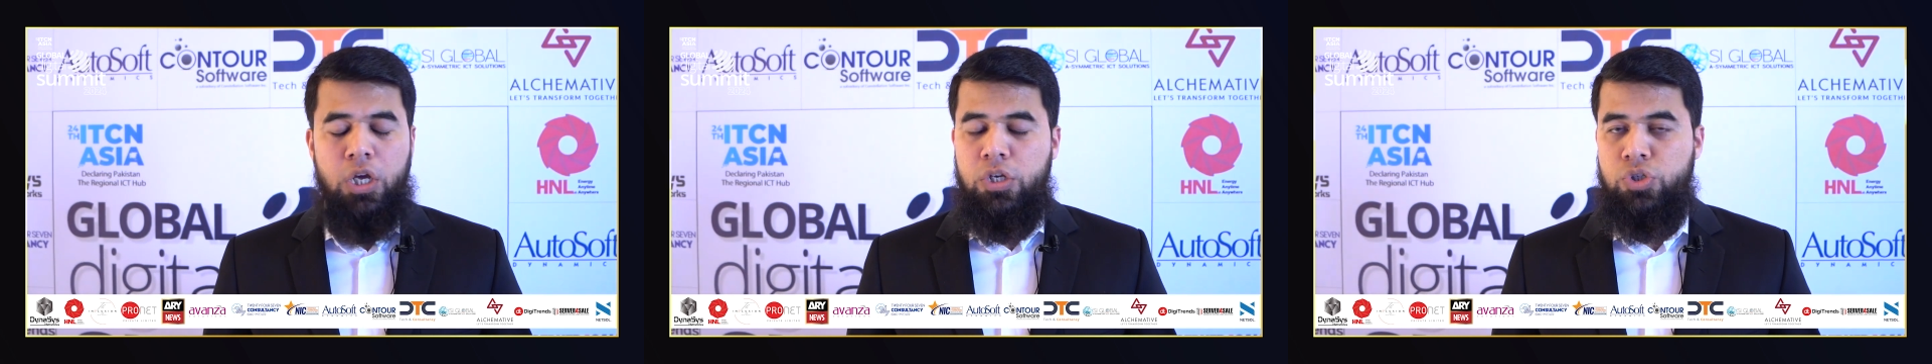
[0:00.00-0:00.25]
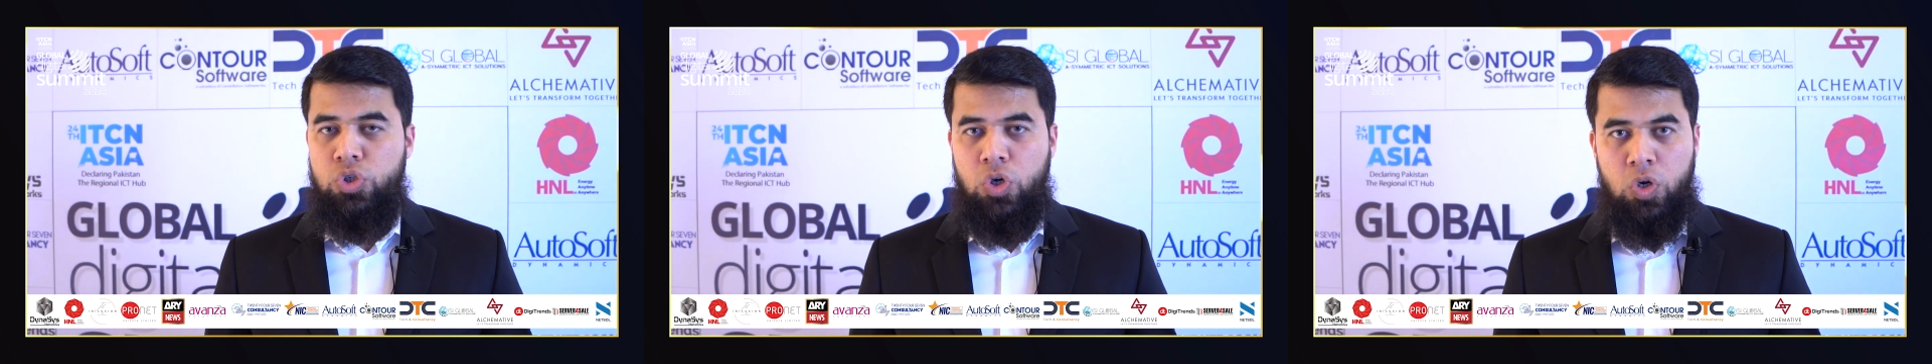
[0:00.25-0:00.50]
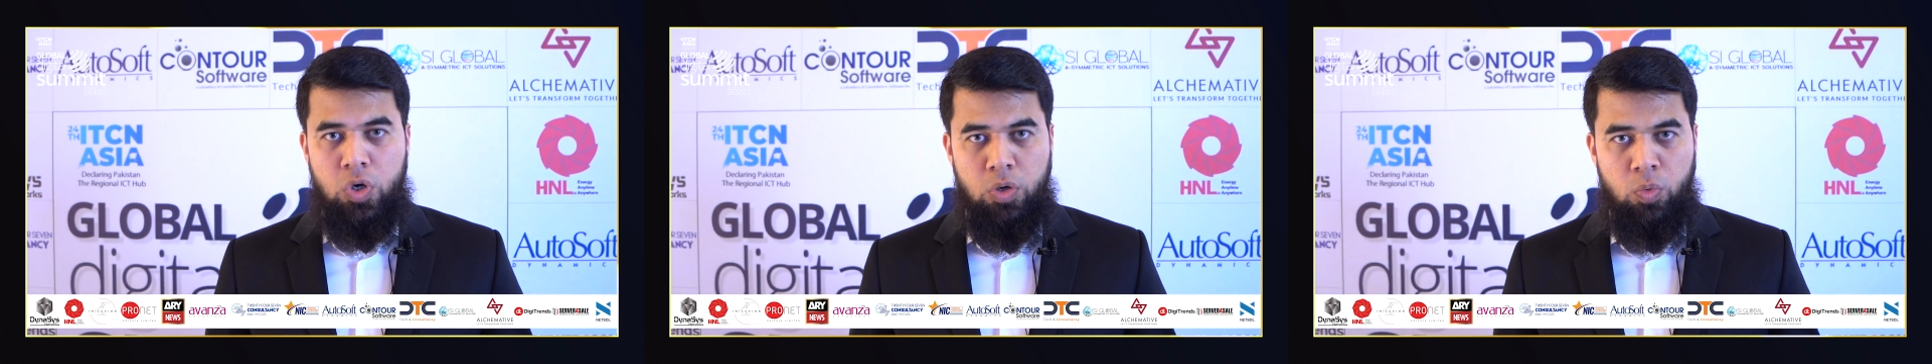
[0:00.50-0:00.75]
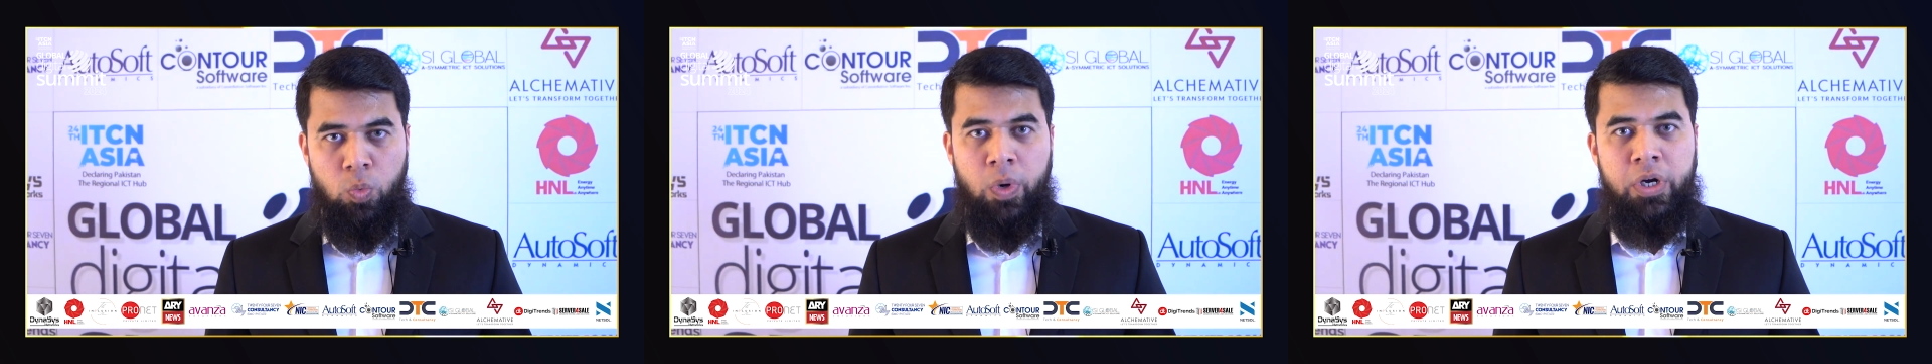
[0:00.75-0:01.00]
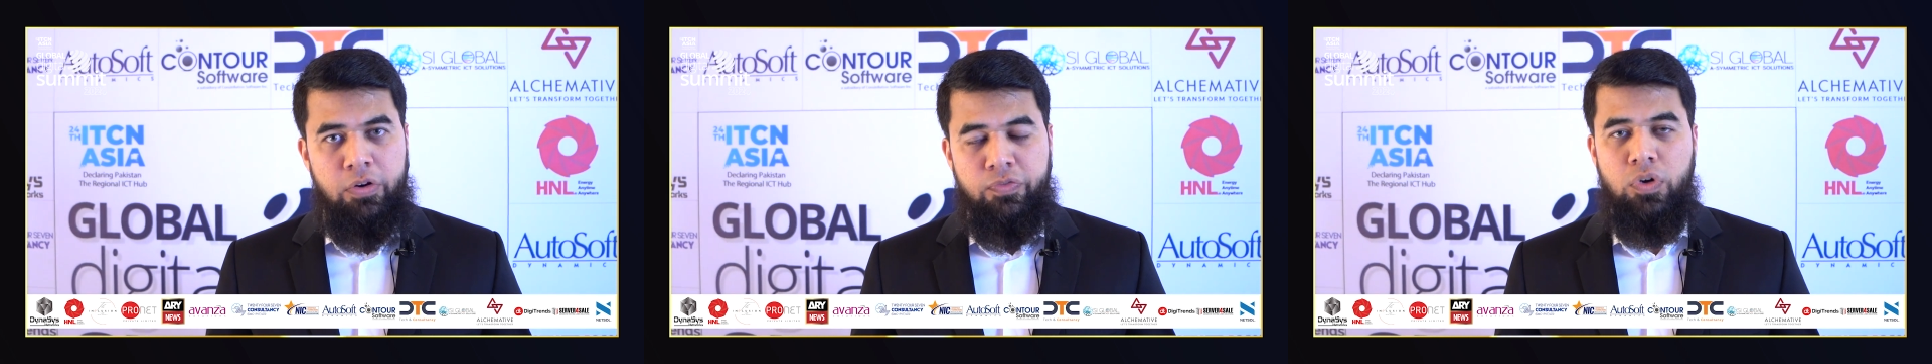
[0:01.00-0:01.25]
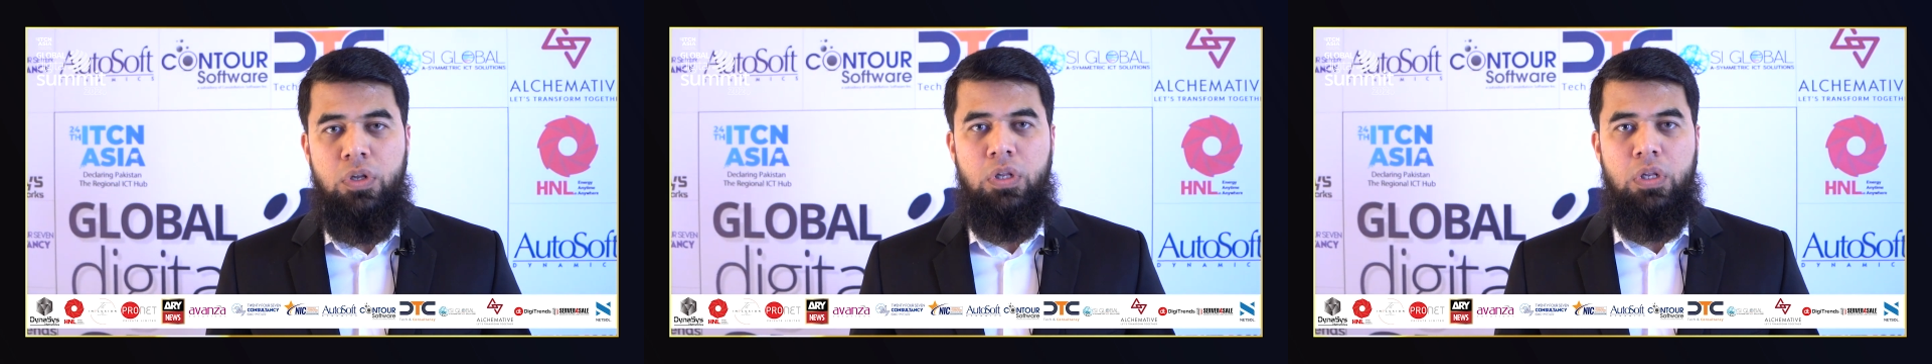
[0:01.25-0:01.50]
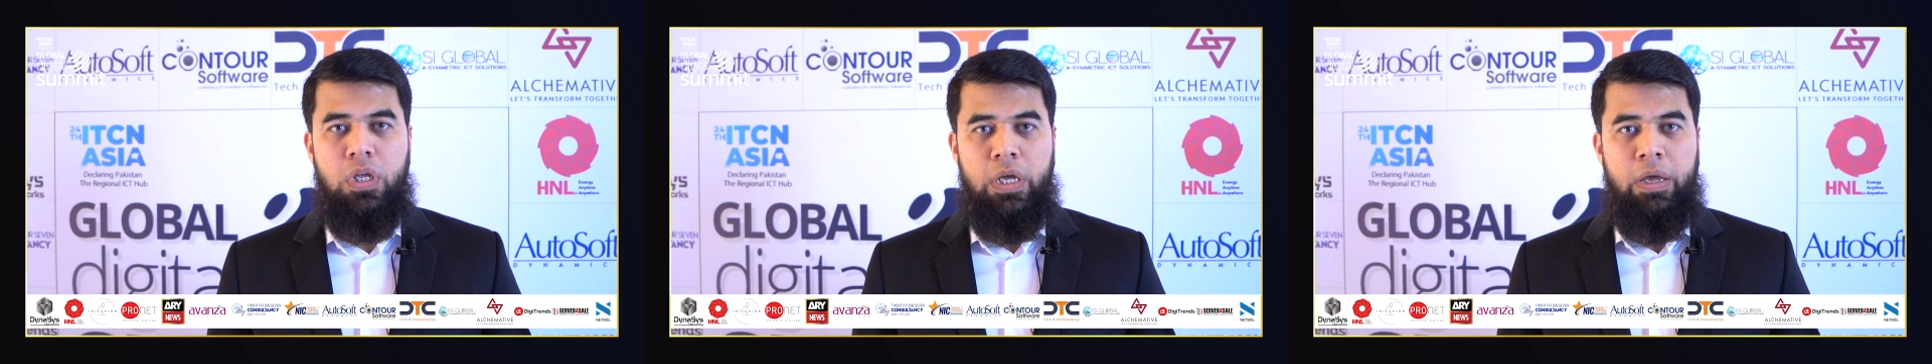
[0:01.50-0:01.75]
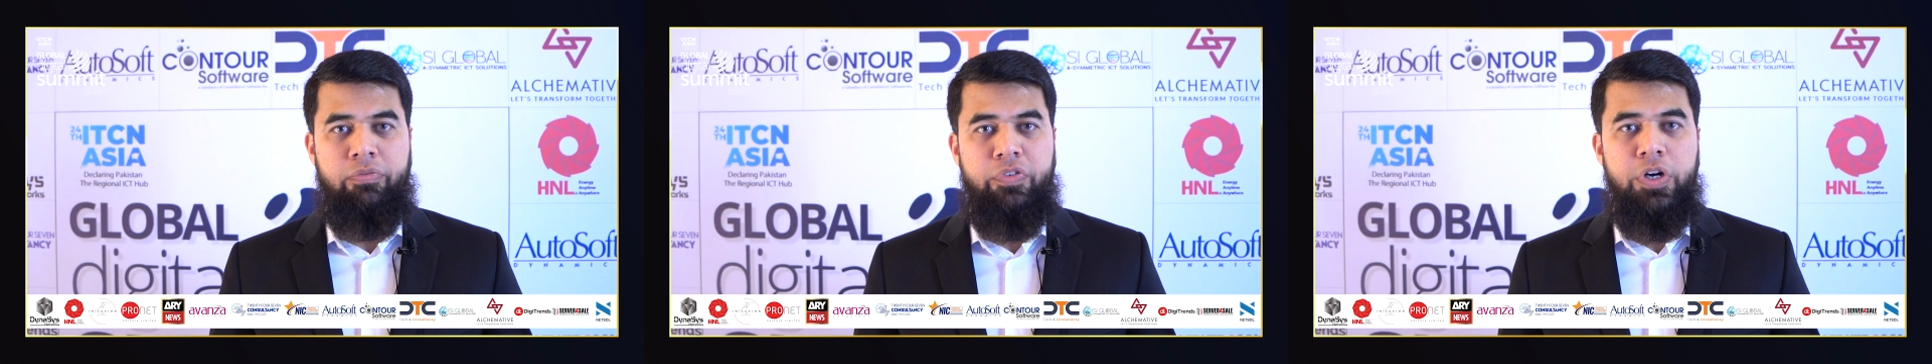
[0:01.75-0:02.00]
So wonderful
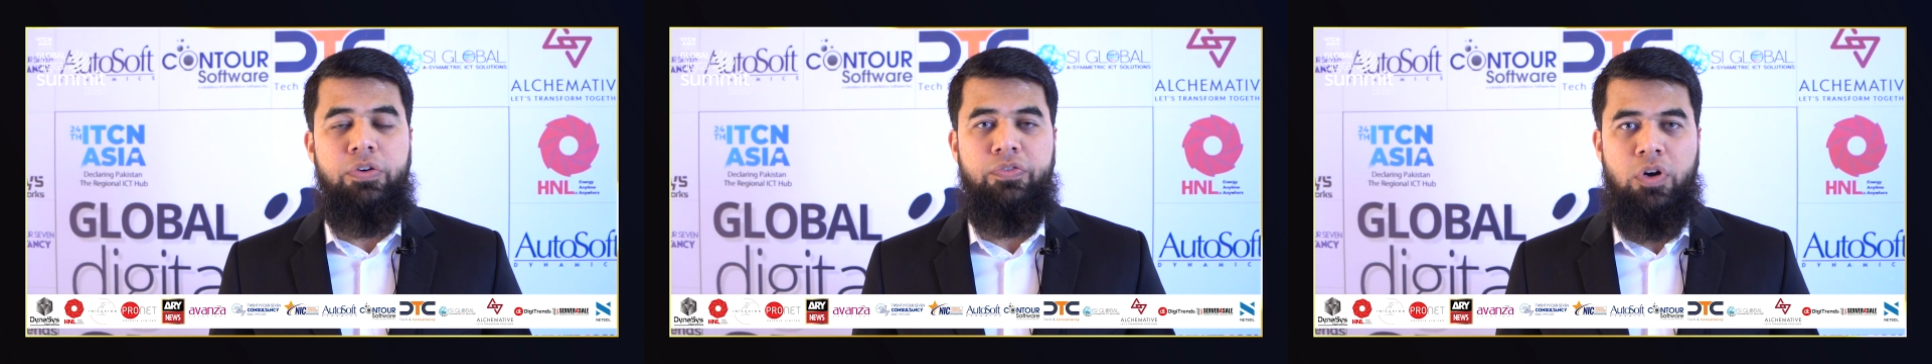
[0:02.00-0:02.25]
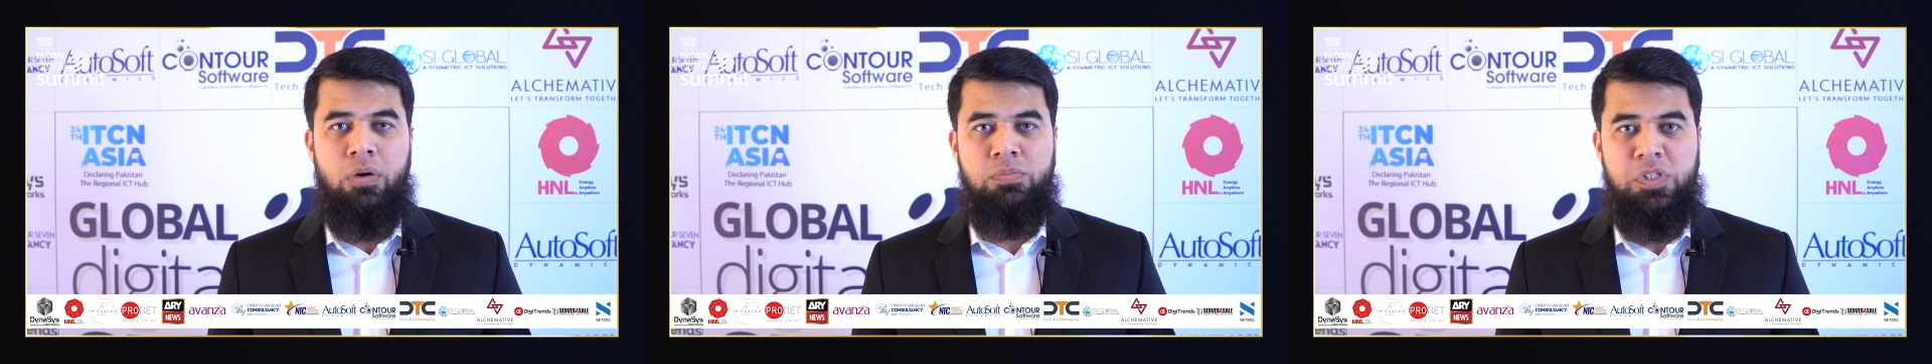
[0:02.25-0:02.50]
effort from